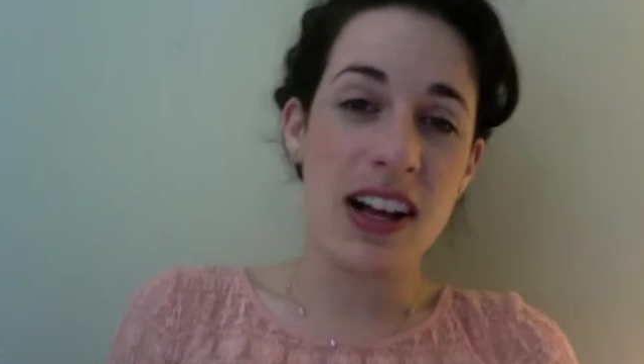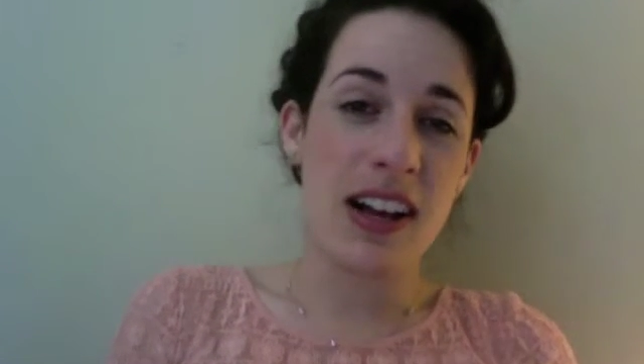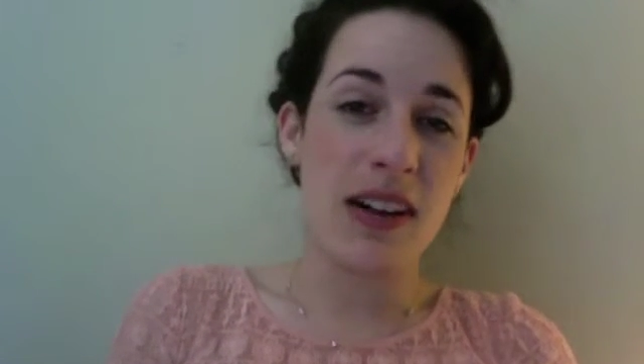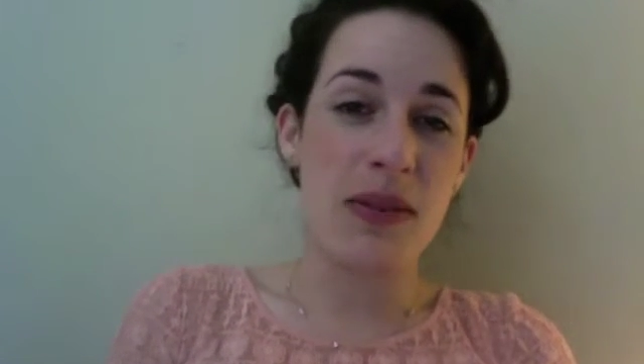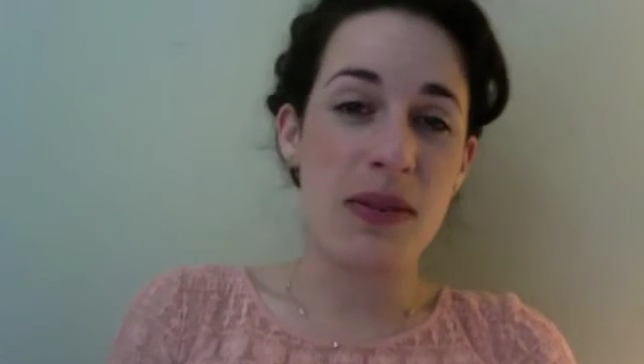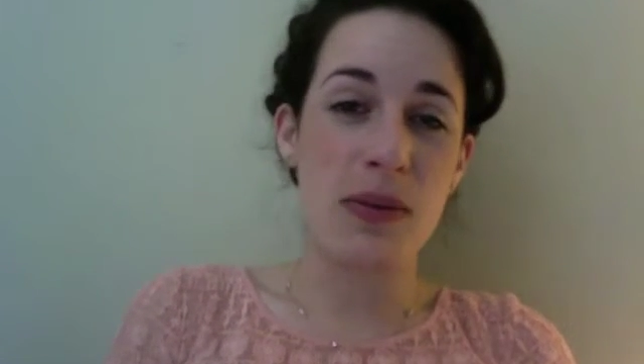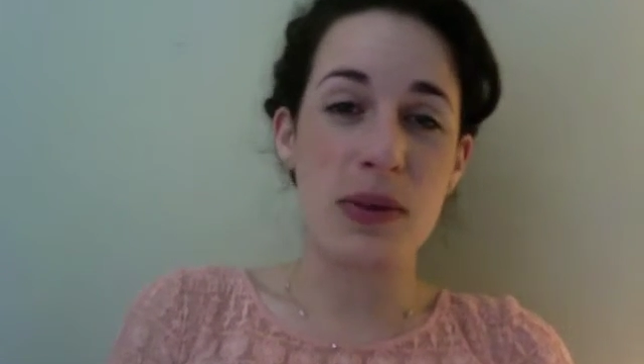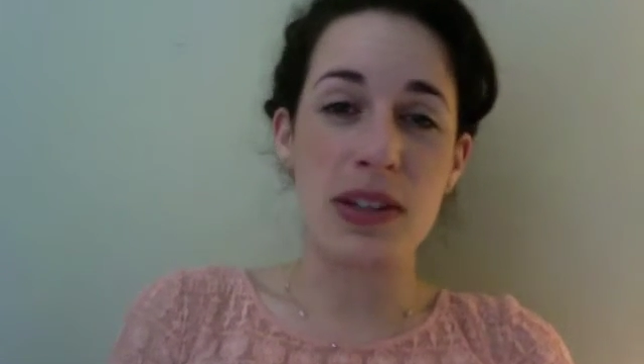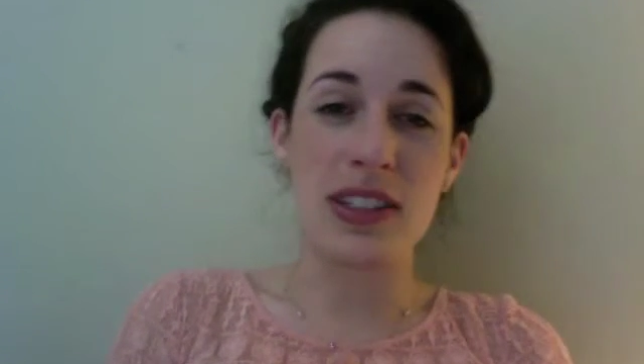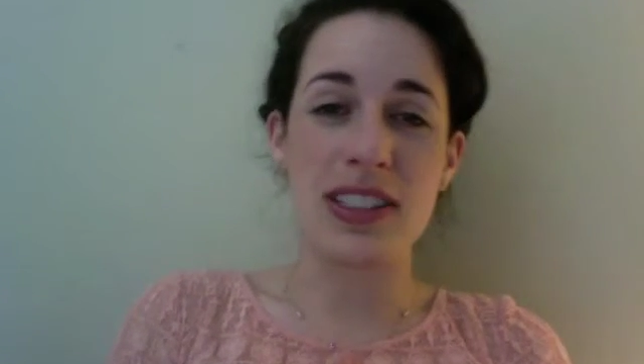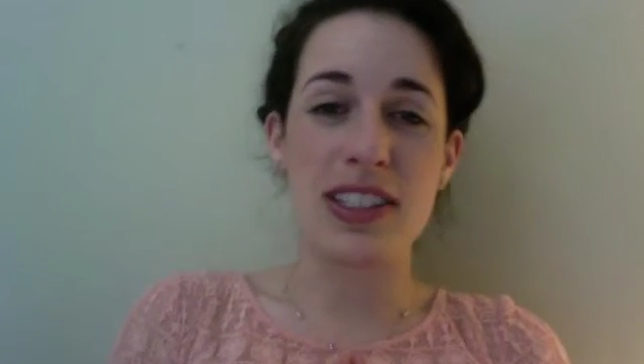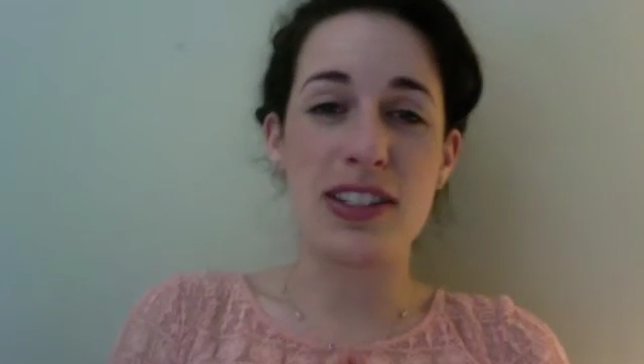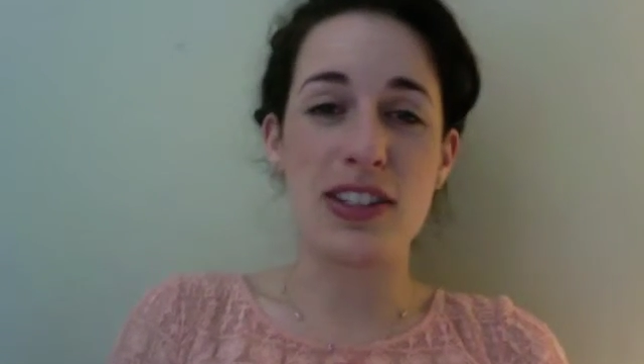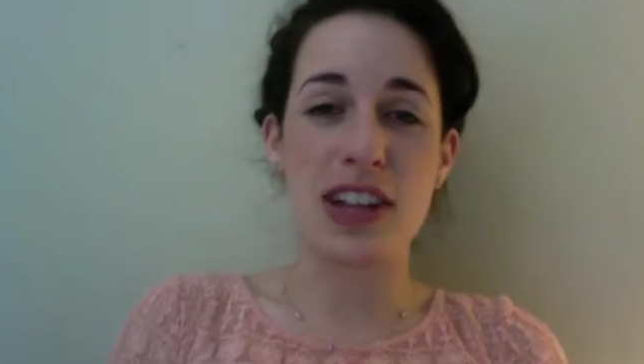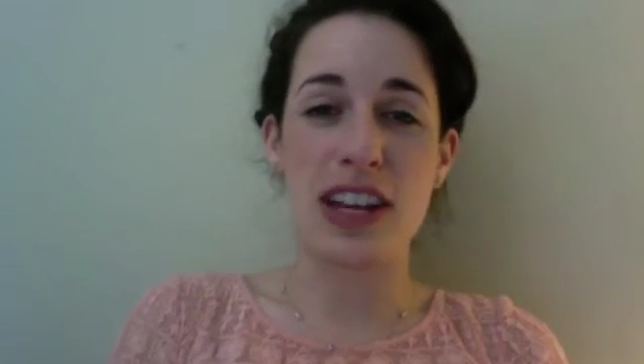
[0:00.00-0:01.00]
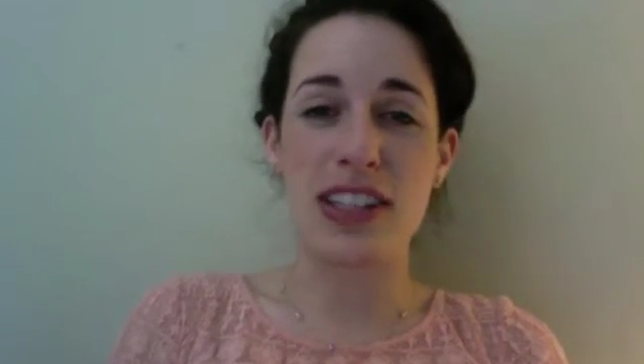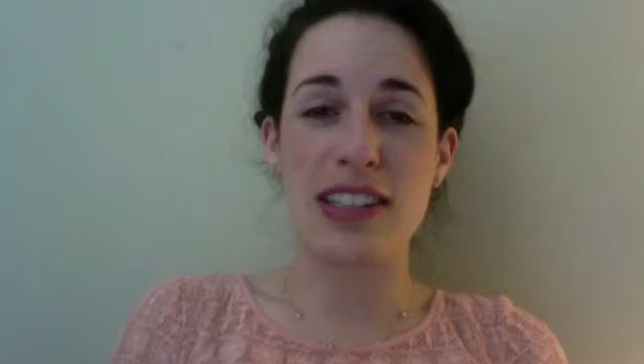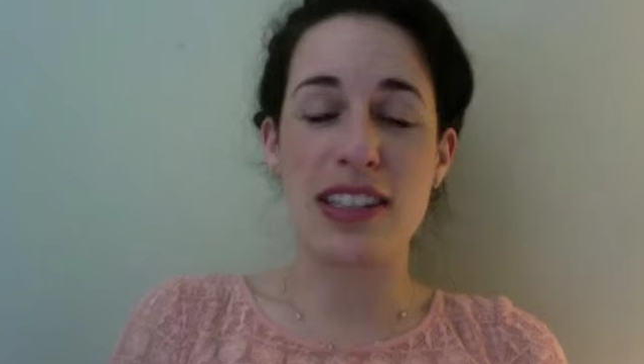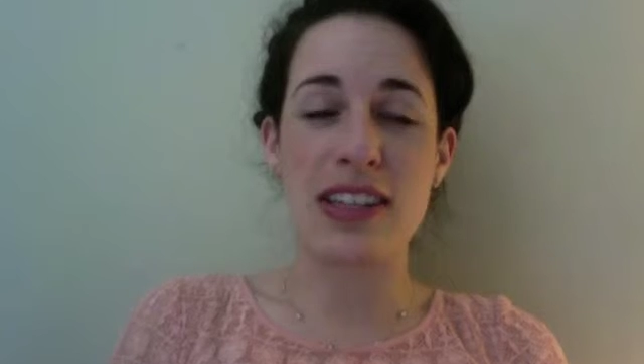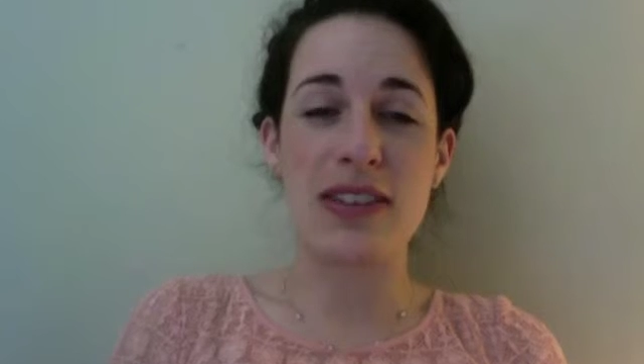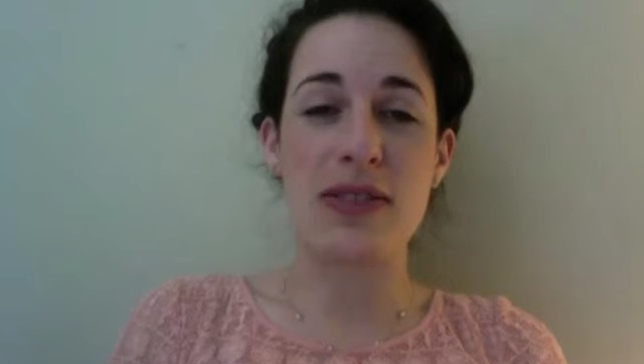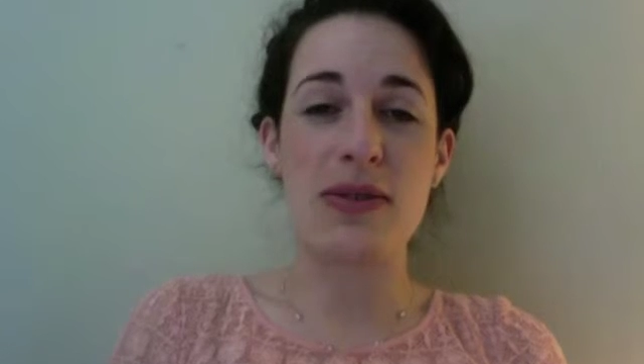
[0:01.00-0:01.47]
would
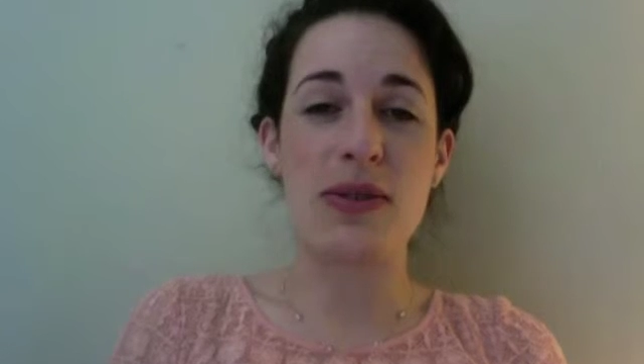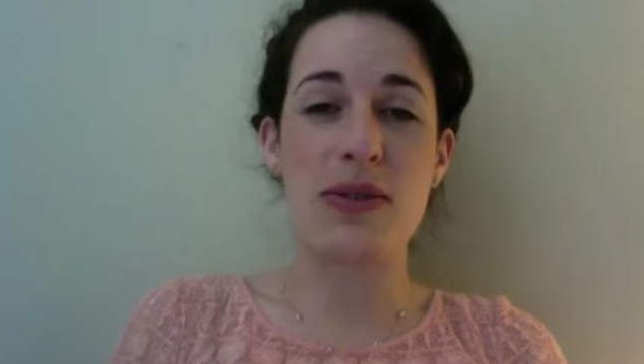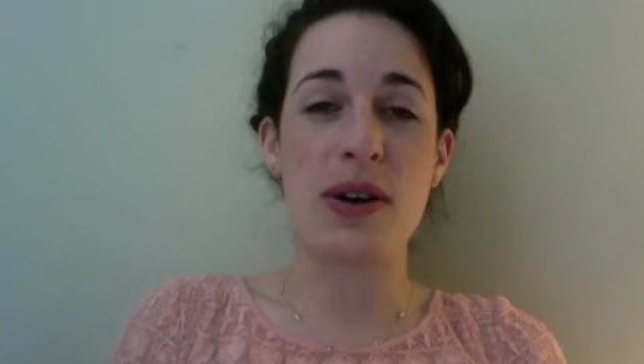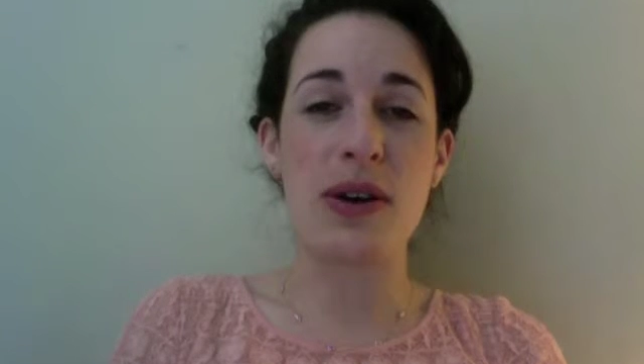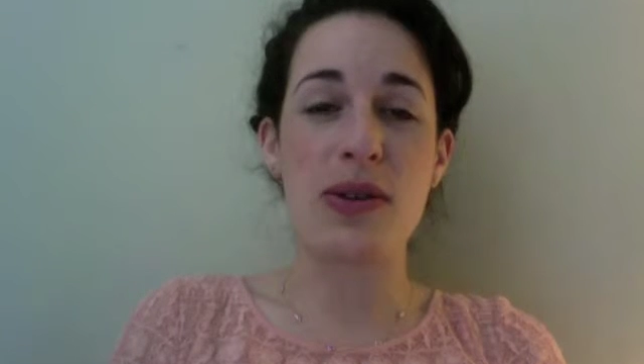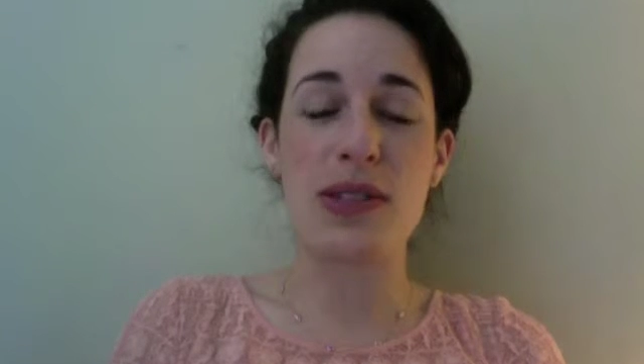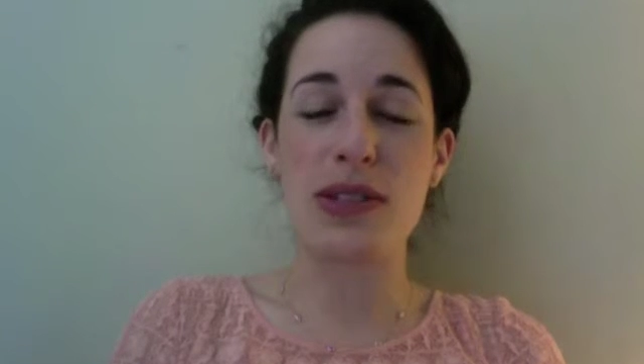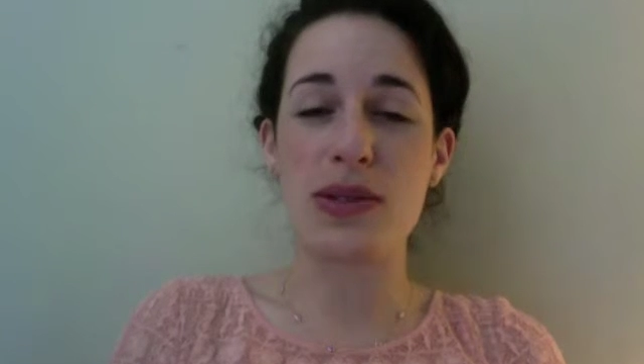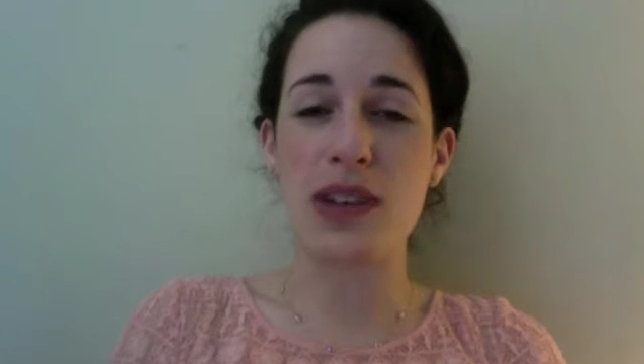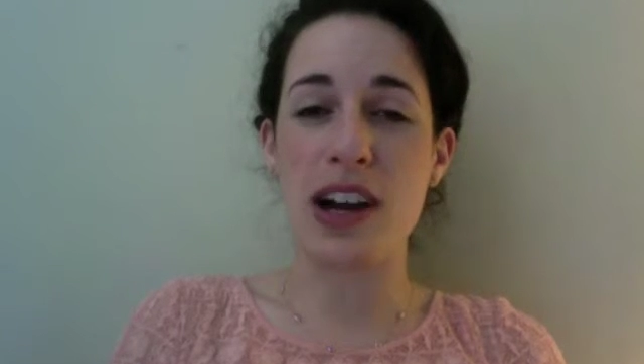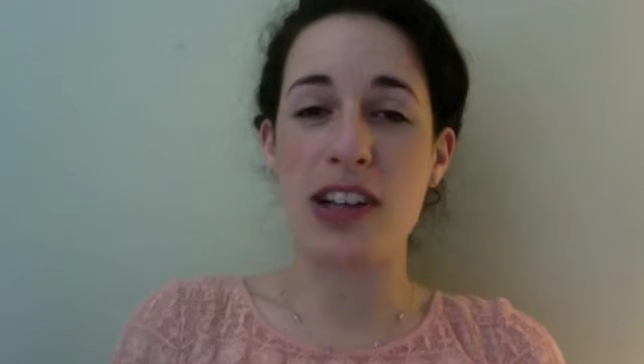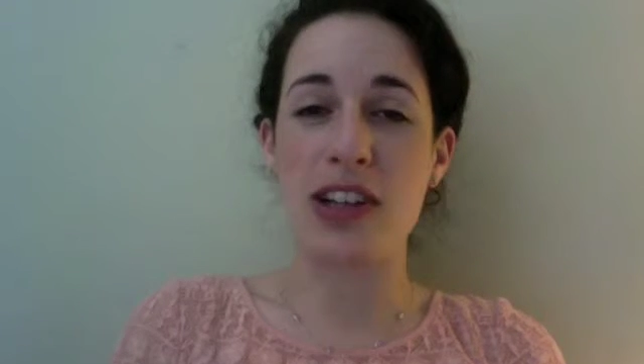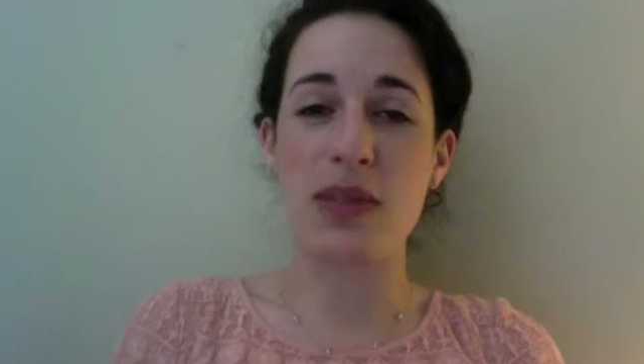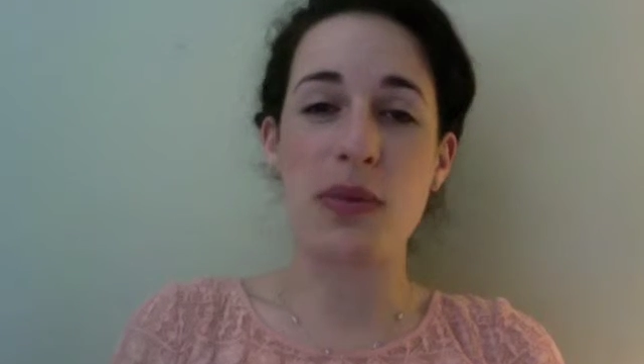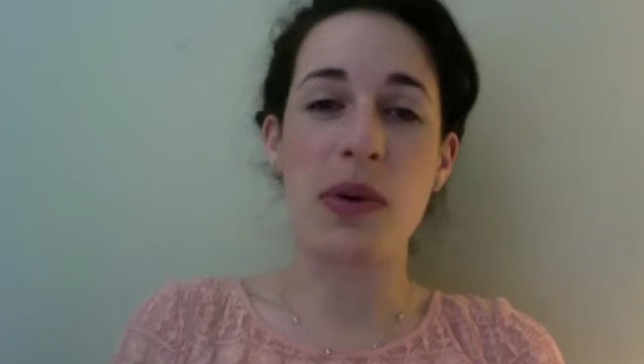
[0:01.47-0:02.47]
suggest that you go to Dr.